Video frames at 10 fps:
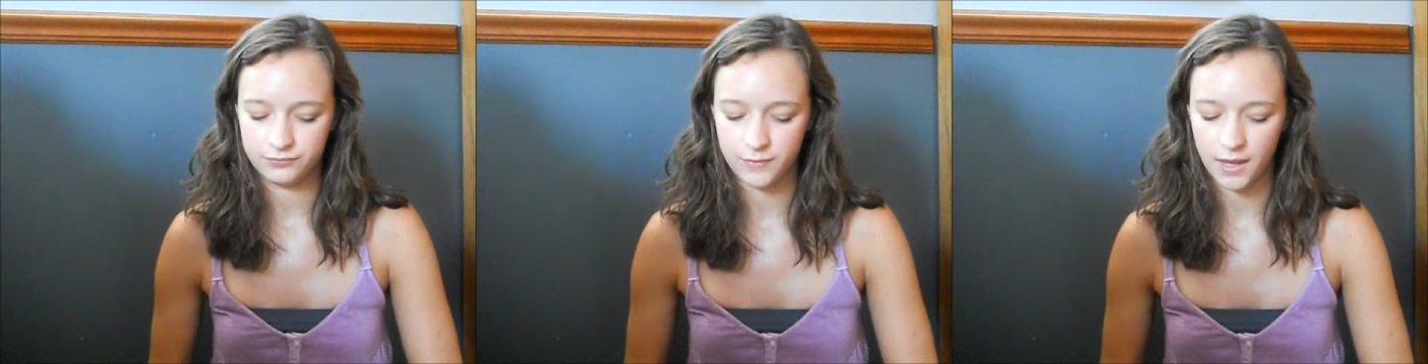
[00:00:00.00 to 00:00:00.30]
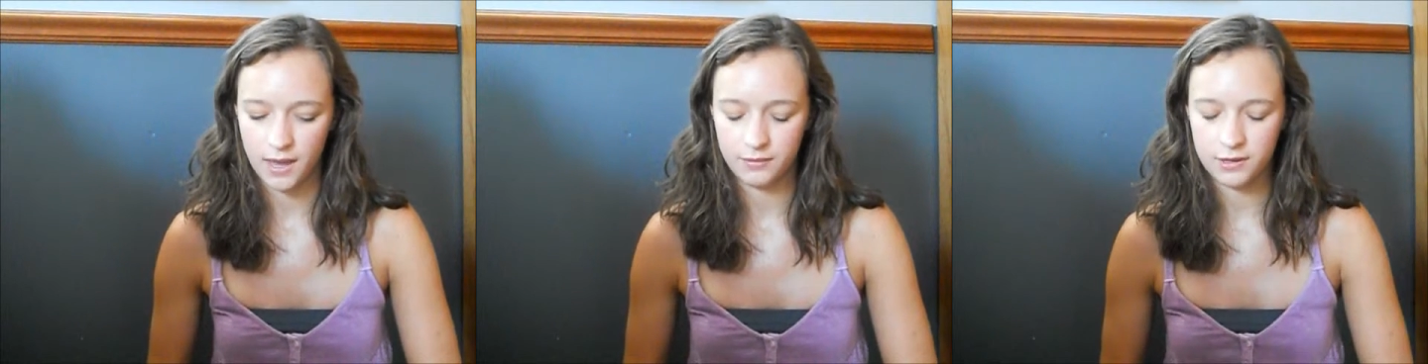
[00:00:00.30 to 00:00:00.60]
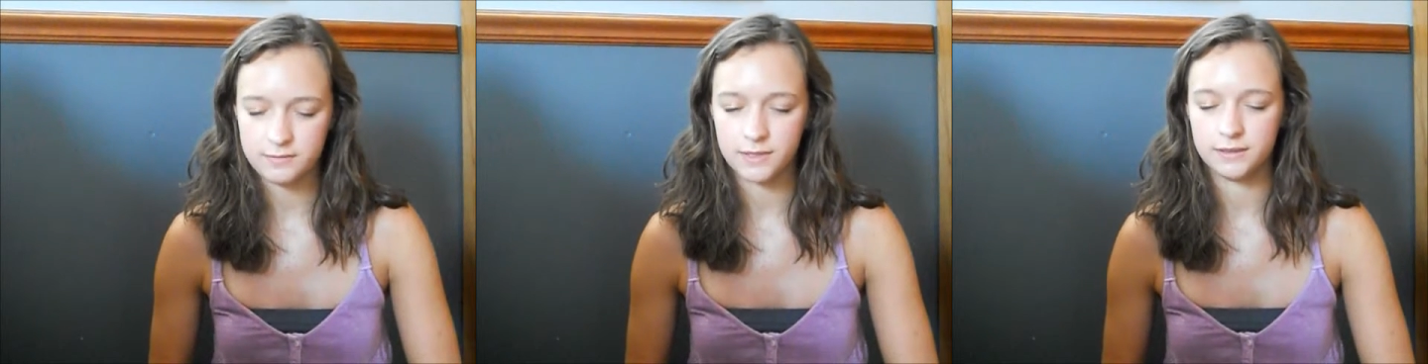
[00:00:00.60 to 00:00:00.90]
I
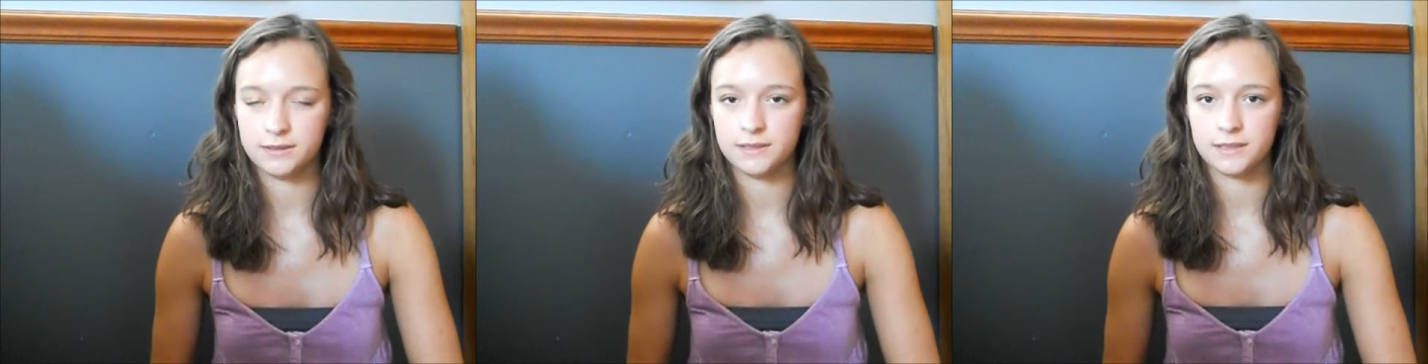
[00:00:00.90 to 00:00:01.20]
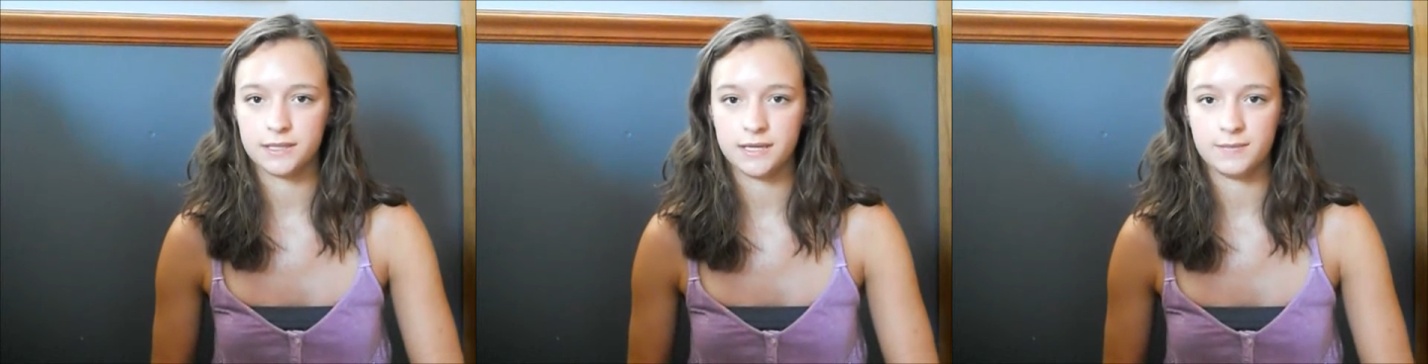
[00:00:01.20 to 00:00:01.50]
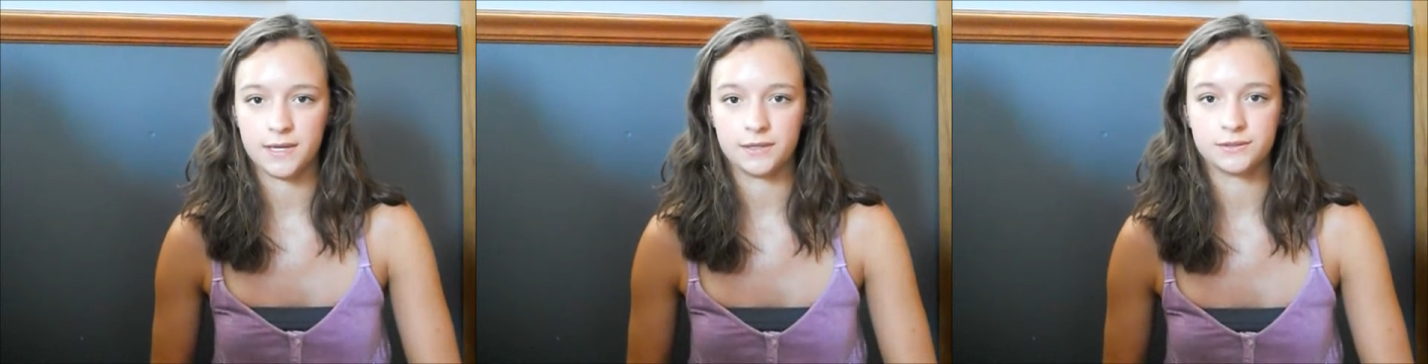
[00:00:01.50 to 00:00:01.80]
recommend
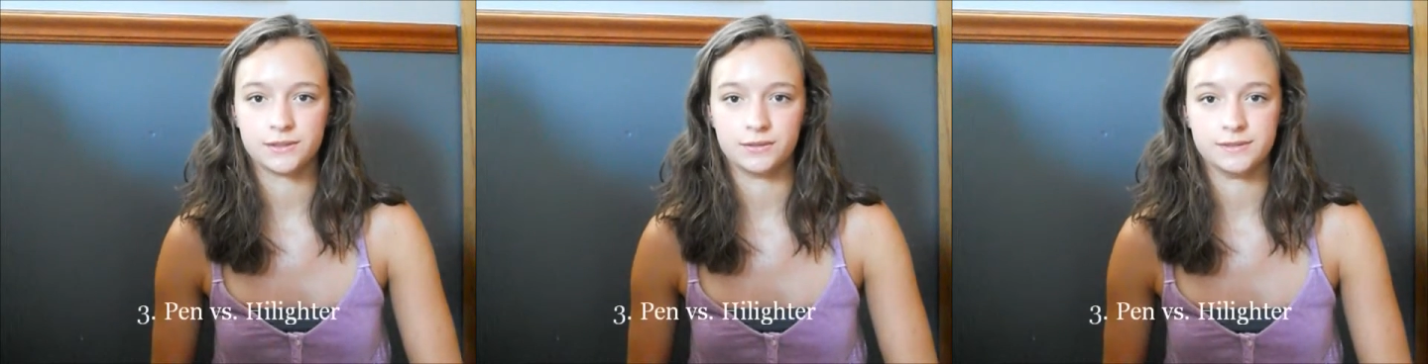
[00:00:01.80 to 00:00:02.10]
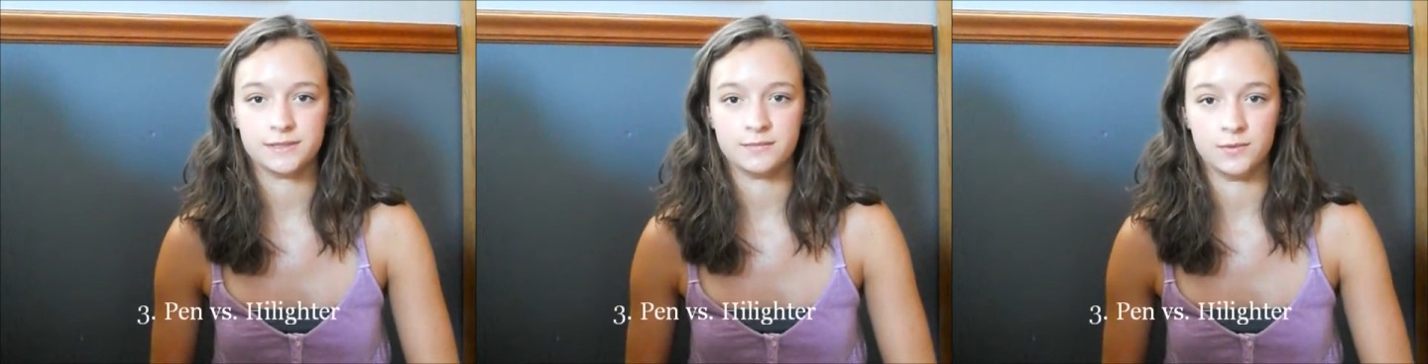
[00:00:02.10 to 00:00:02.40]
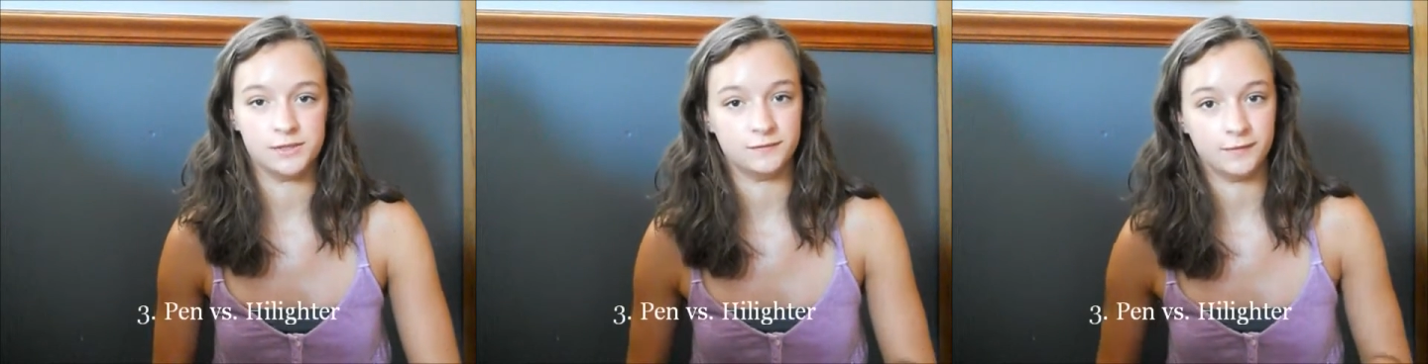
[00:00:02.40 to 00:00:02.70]
keeping certain
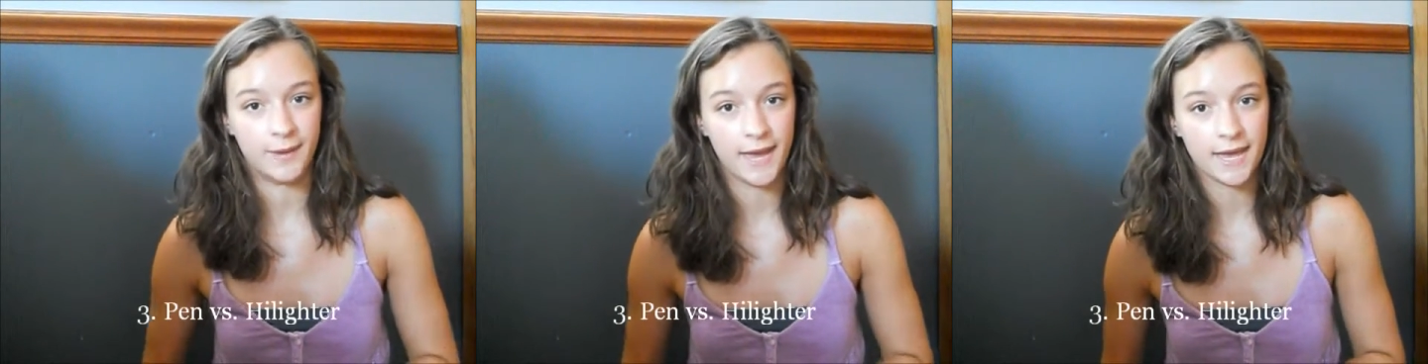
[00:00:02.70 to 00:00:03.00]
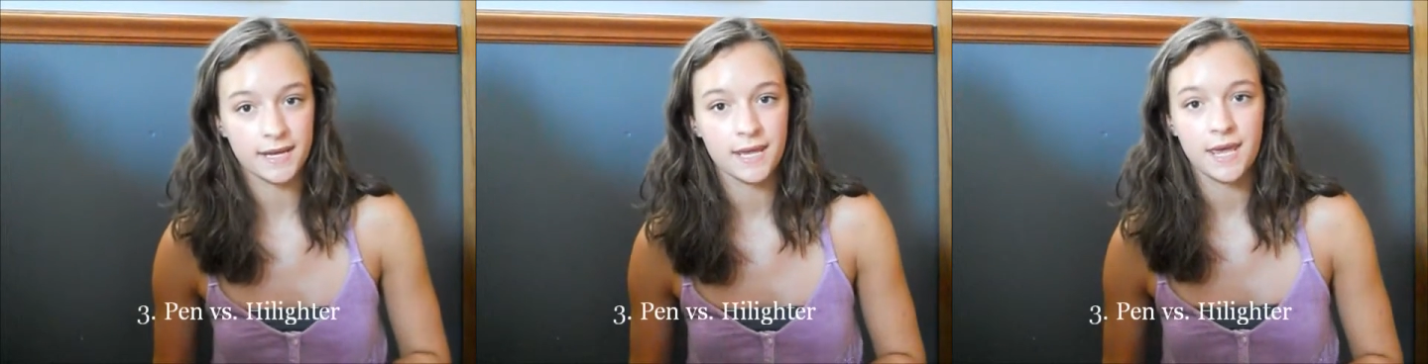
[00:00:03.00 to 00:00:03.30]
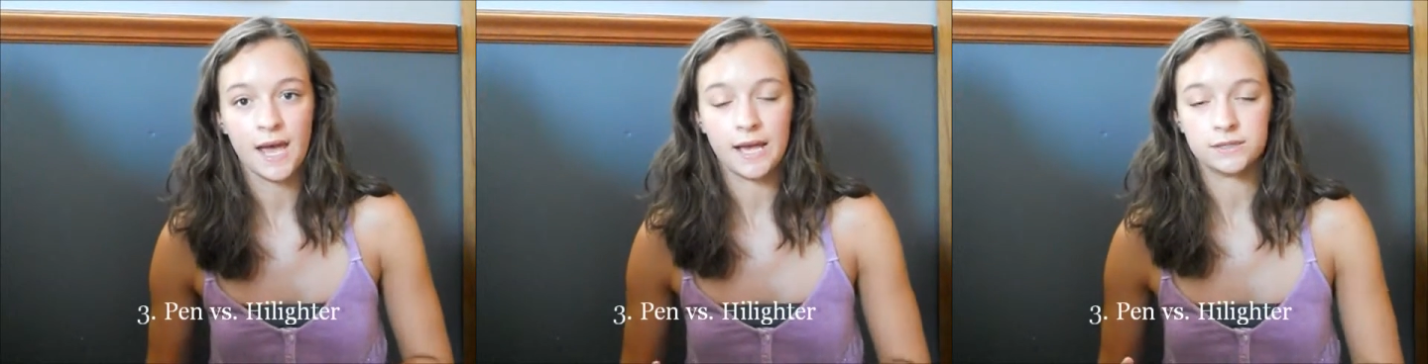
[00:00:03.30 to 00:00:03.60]
symbols for pen
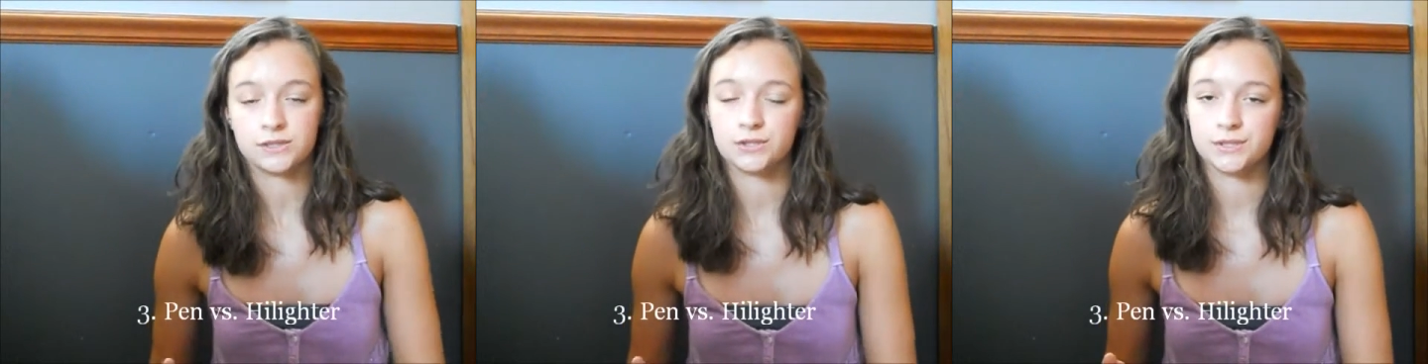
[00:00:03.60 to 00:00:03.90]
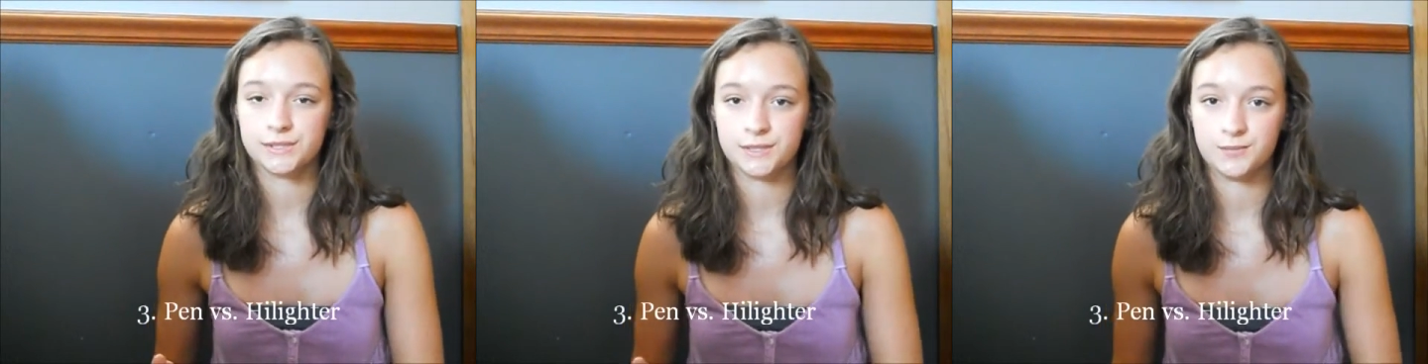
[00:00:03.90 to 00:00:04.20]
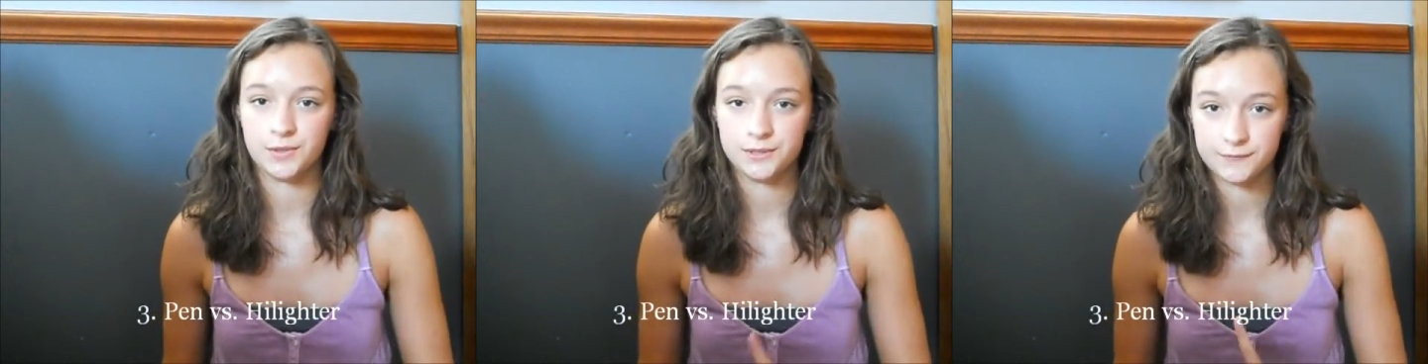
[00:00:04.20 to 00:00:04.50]
and certain
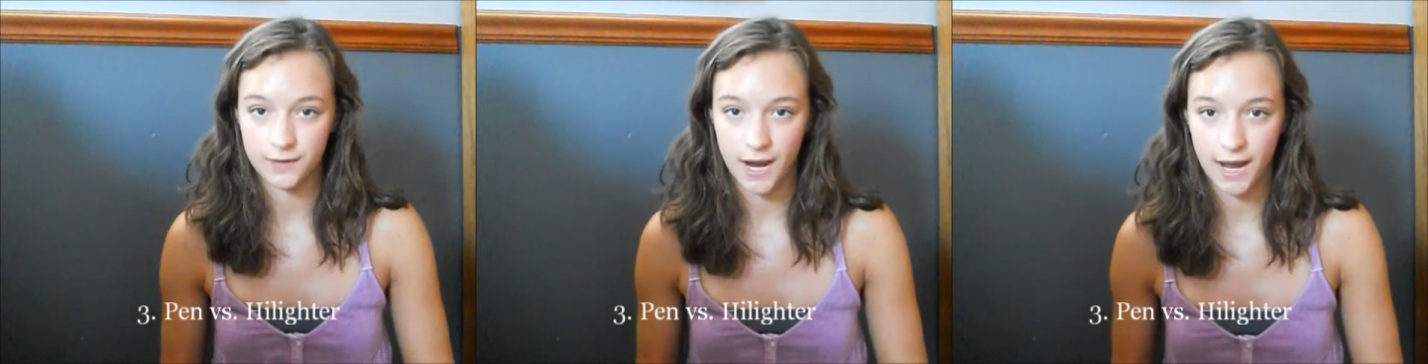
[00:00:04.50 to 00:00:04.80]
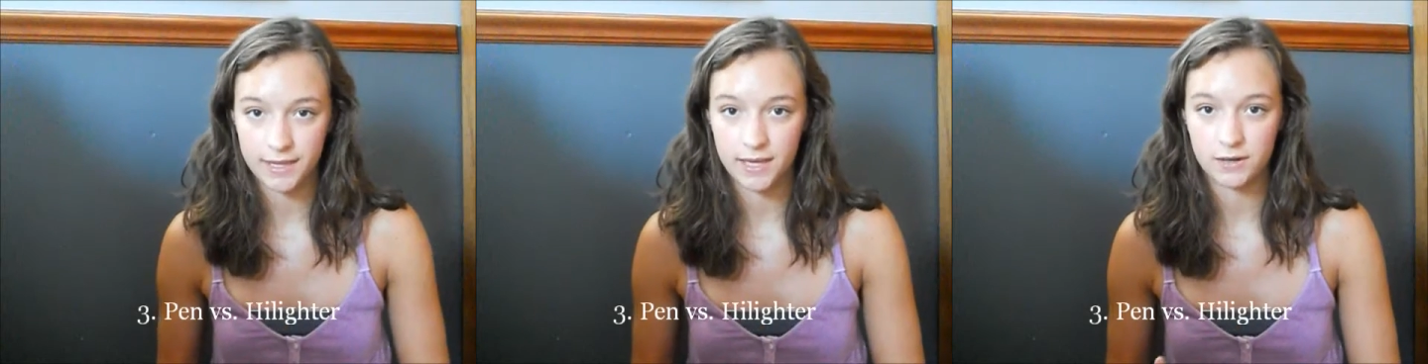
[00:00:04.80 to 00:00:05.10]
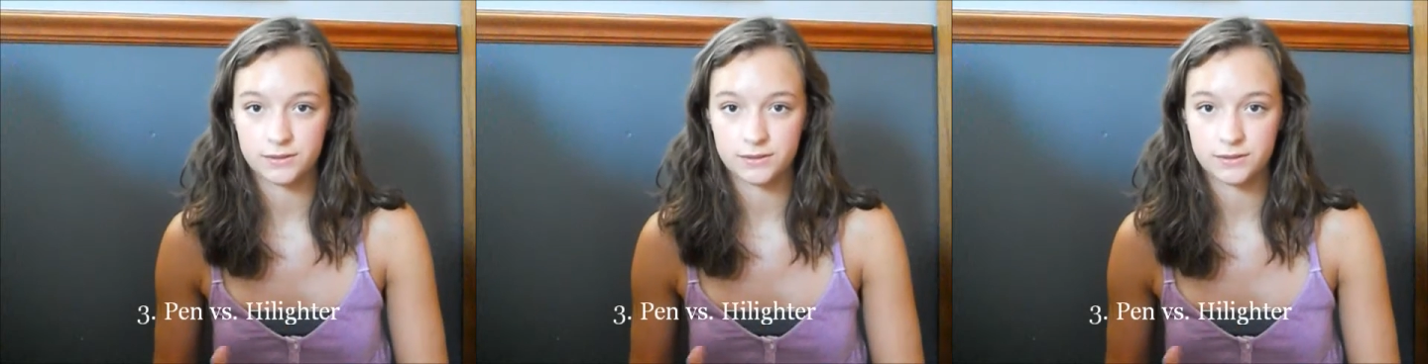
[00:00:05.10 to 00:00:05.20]
symbols for highlighter.